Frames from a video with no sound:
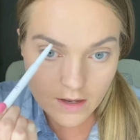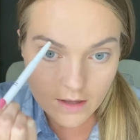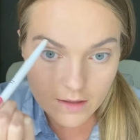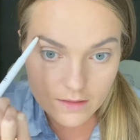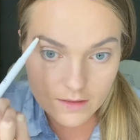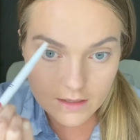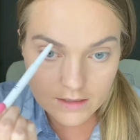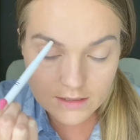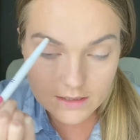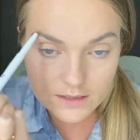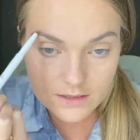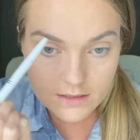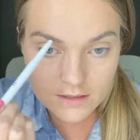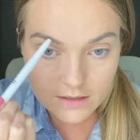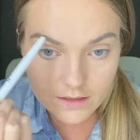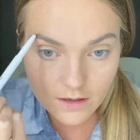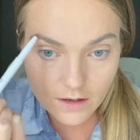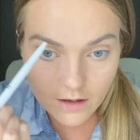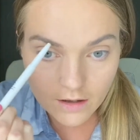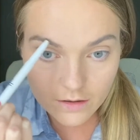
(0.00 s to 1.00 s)
This is the
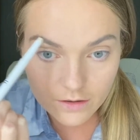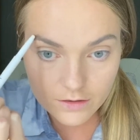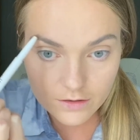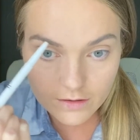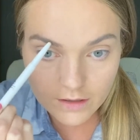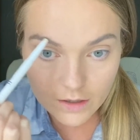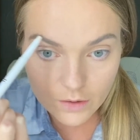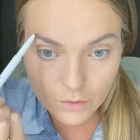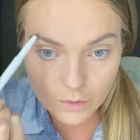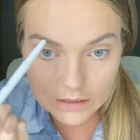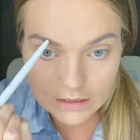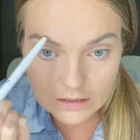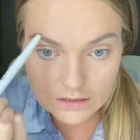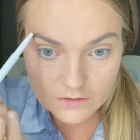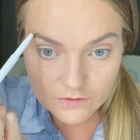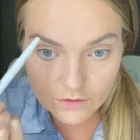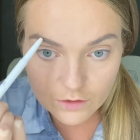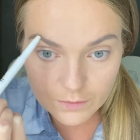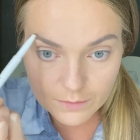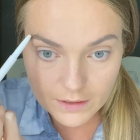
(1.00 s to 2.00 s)
color that works
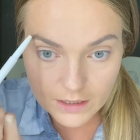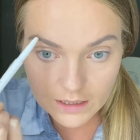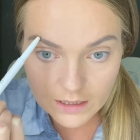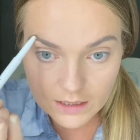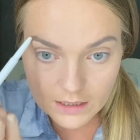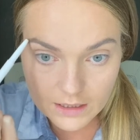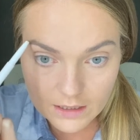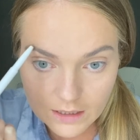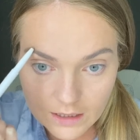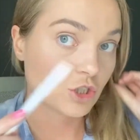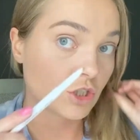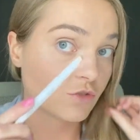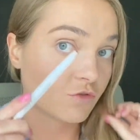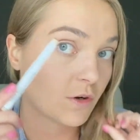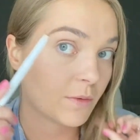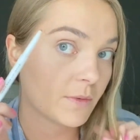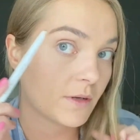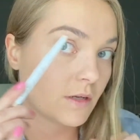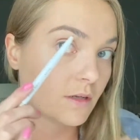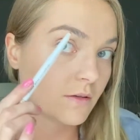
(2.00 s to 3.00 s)
for me. Just
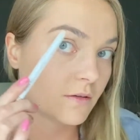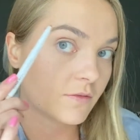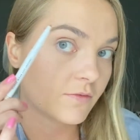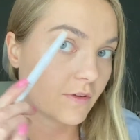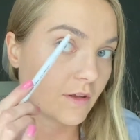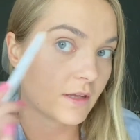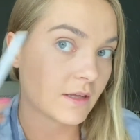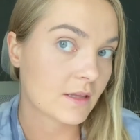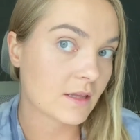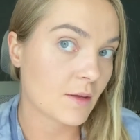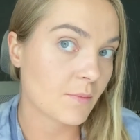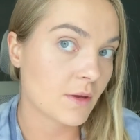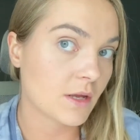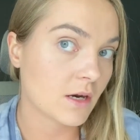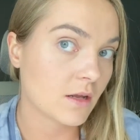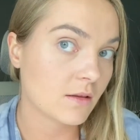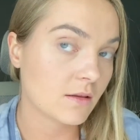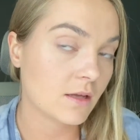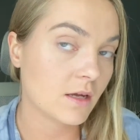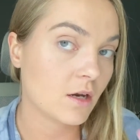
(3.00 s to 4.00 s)
from filling them in
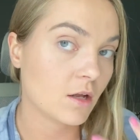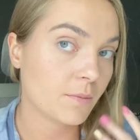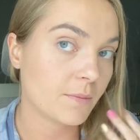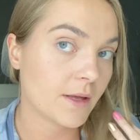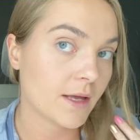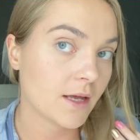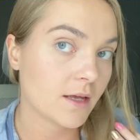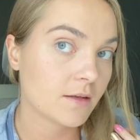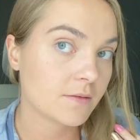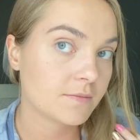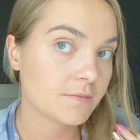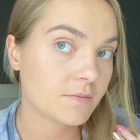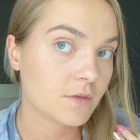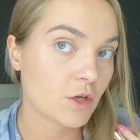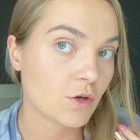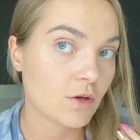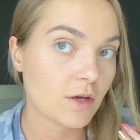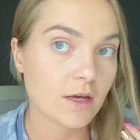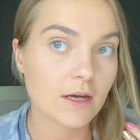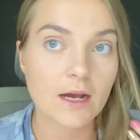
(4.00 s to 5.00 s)
a little bit,
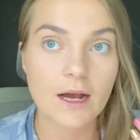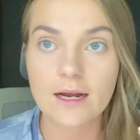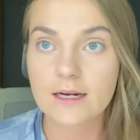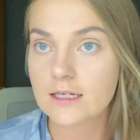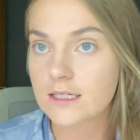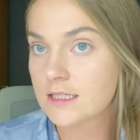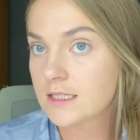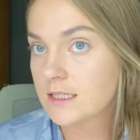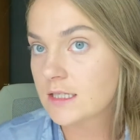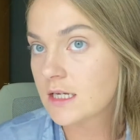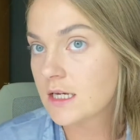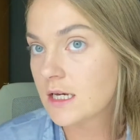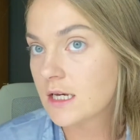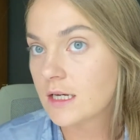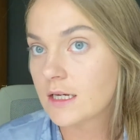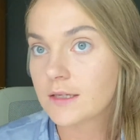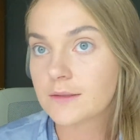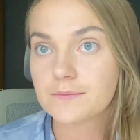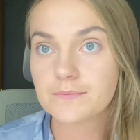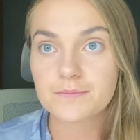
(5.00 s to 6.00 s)
you can kind of
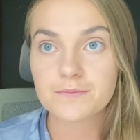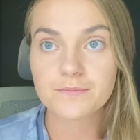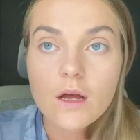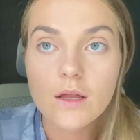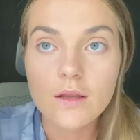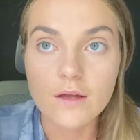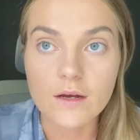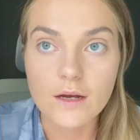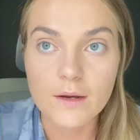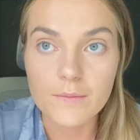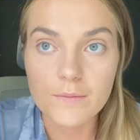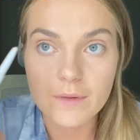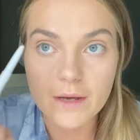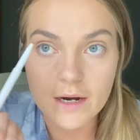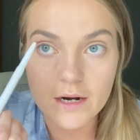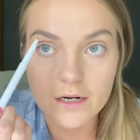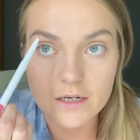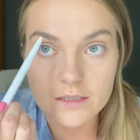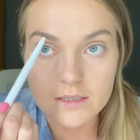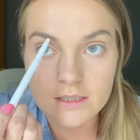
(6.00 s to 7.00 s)
see the
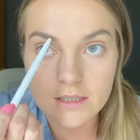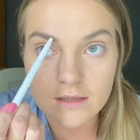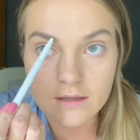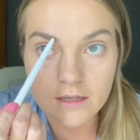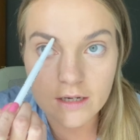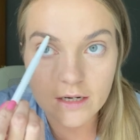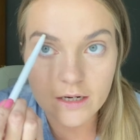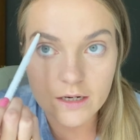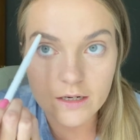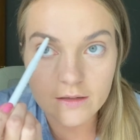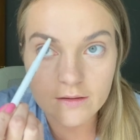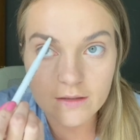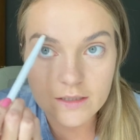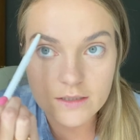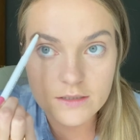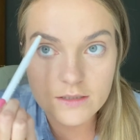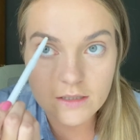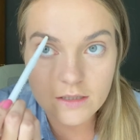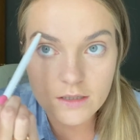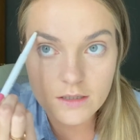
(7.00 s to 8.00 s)
comparison there.
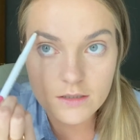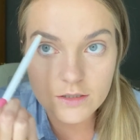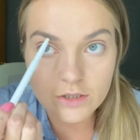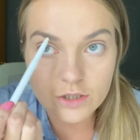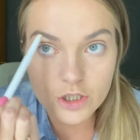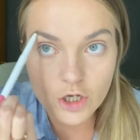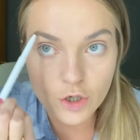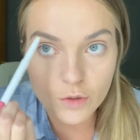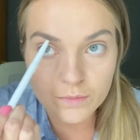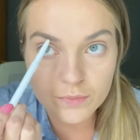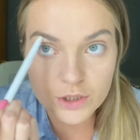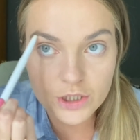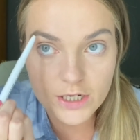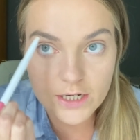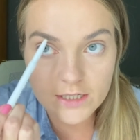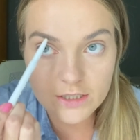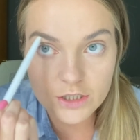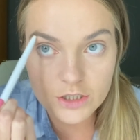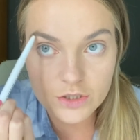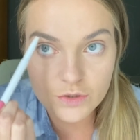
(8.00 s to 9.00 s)
This taupe
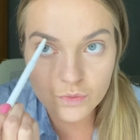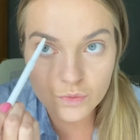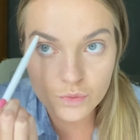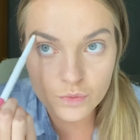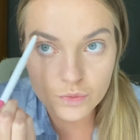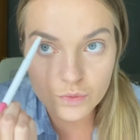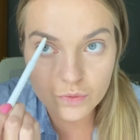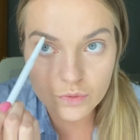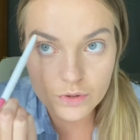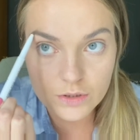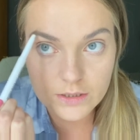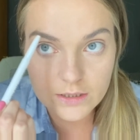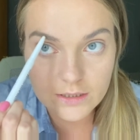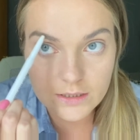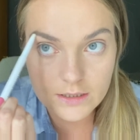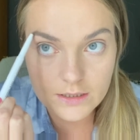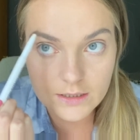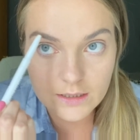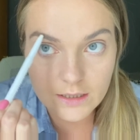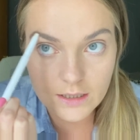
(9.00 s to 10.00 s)
shade just
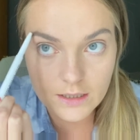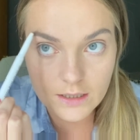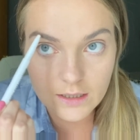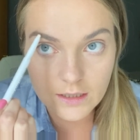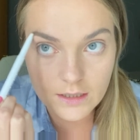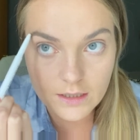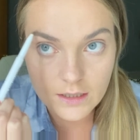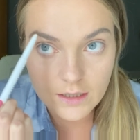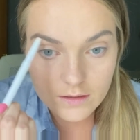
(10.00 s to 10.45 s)
really